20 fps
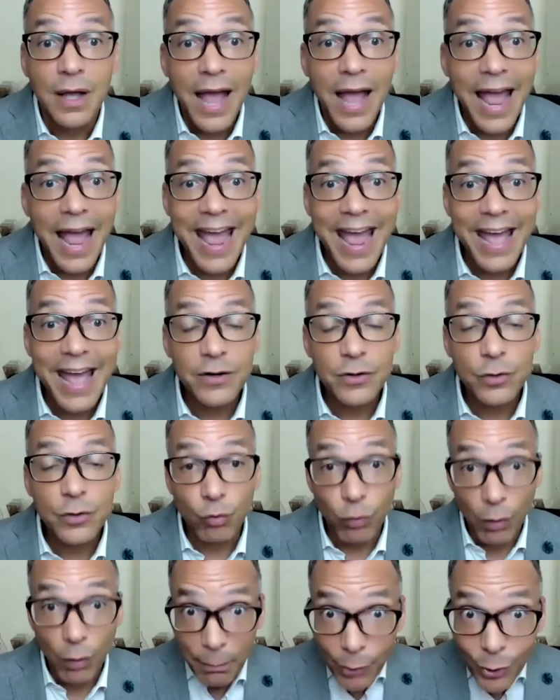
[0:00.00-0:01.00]
and
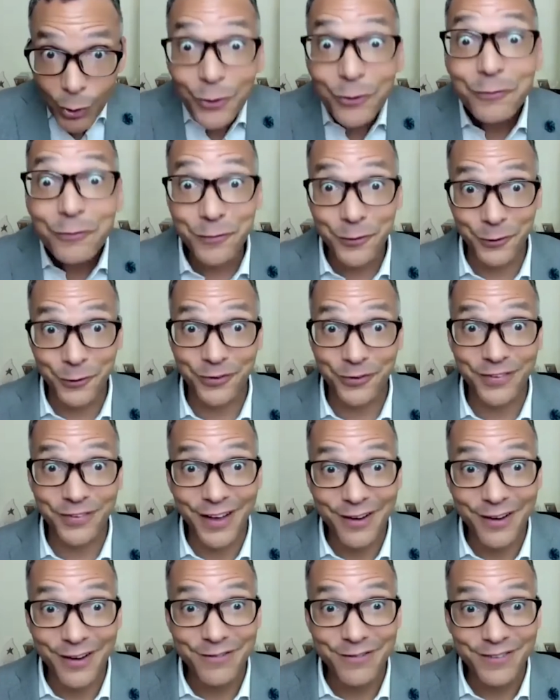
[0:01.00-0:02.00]
remove
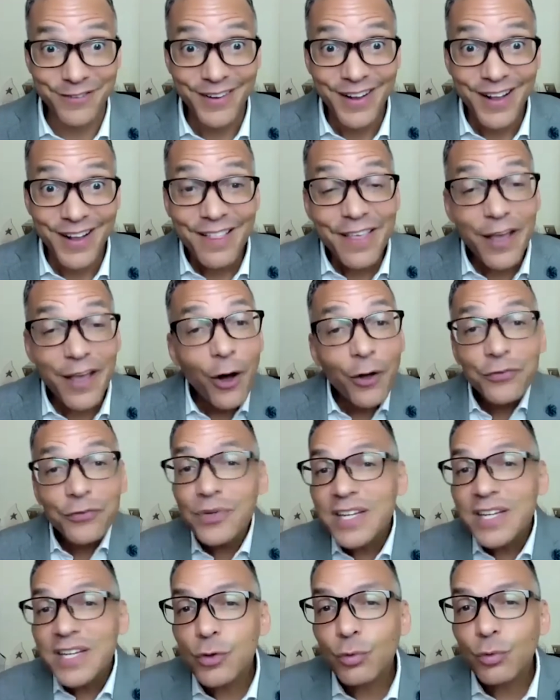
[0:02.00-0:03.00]
yourself. They also
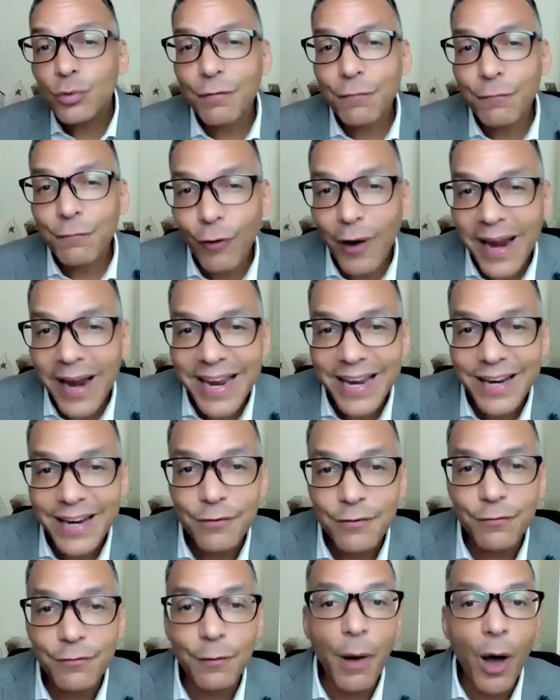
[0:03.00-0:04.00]
need to
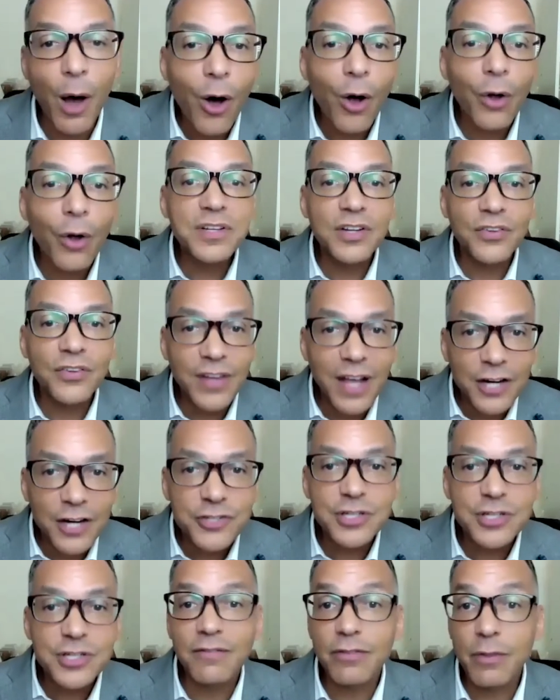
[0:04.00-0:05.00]
refrain from all
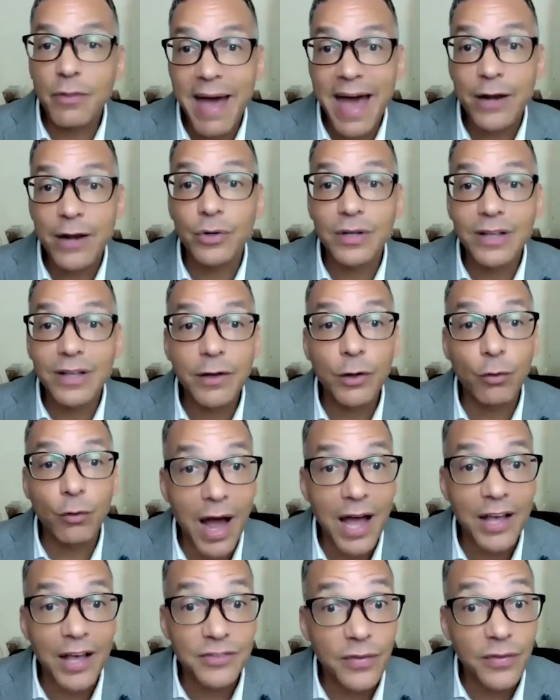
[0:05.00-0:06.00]
discussion of the matter giving
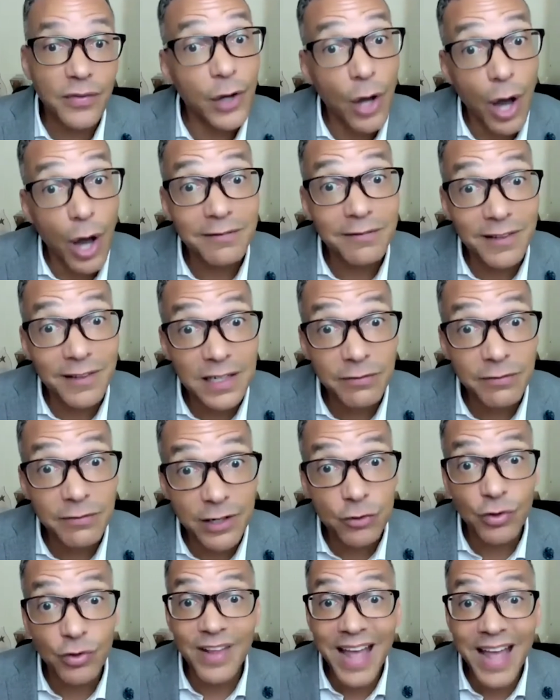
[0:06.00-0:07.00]
rise to the conflict of
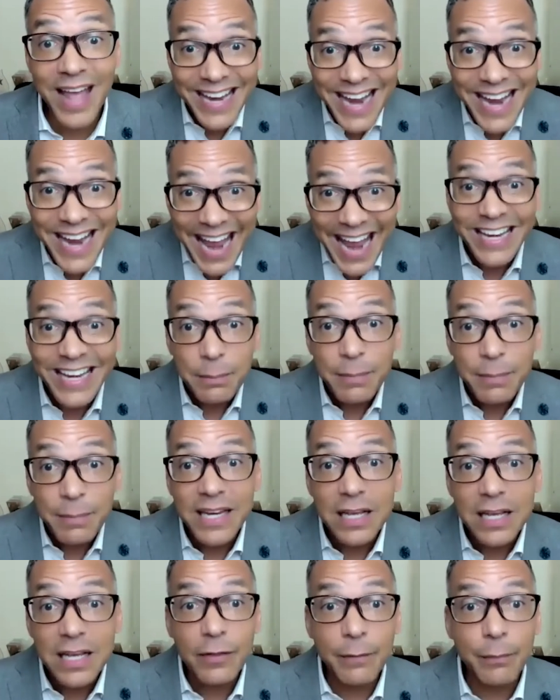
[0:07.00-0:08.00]
interest at any
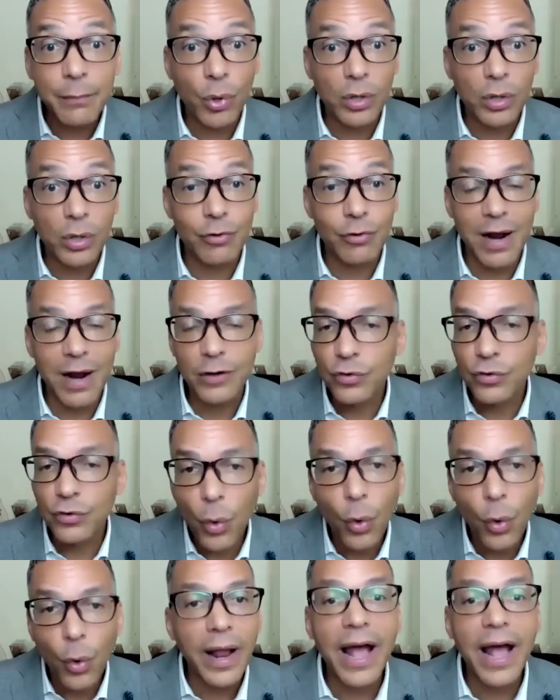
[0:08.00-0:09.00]
meeting of the board of directors
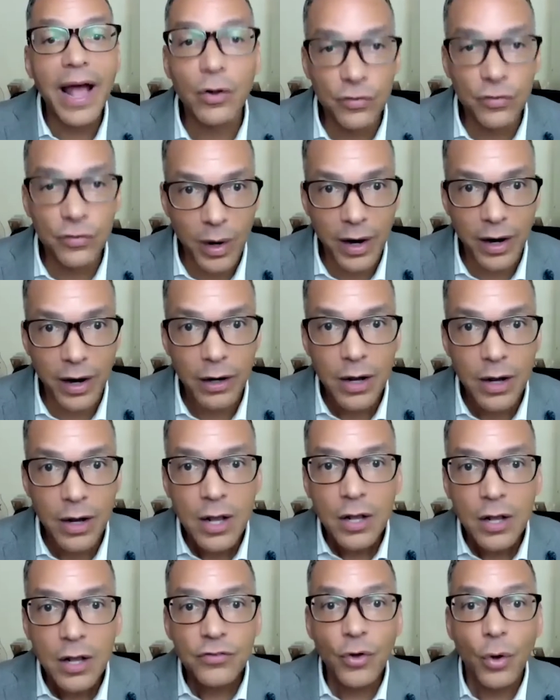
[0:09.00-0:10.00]
or elsewhere.
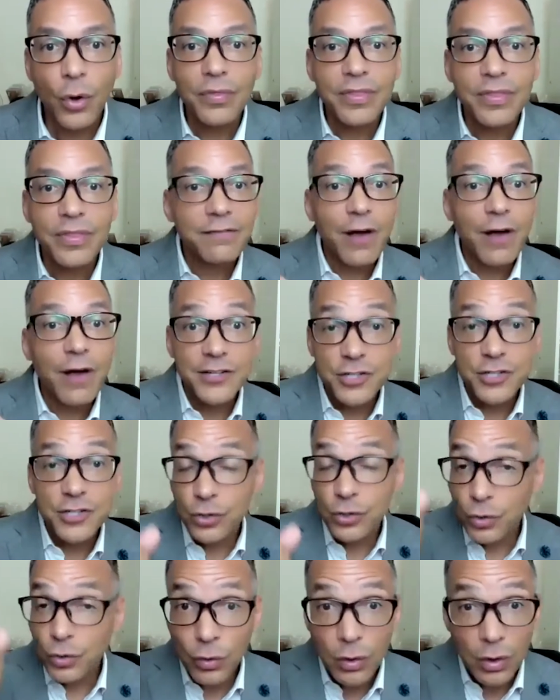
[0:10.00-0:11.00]
So they've got
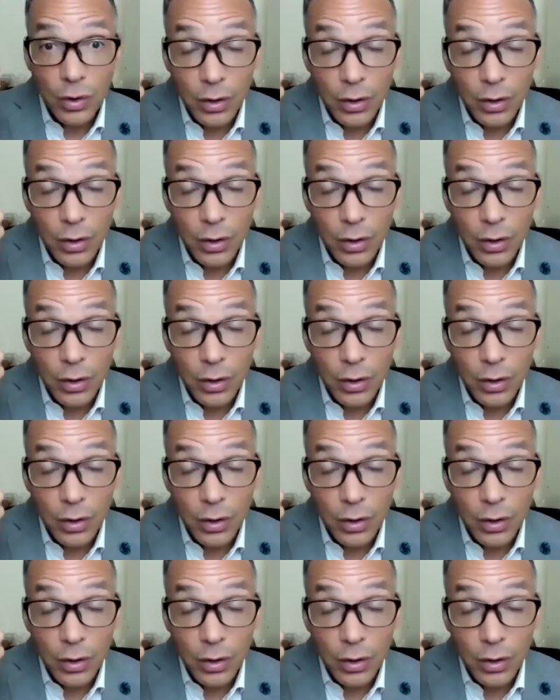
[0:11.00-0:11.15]
to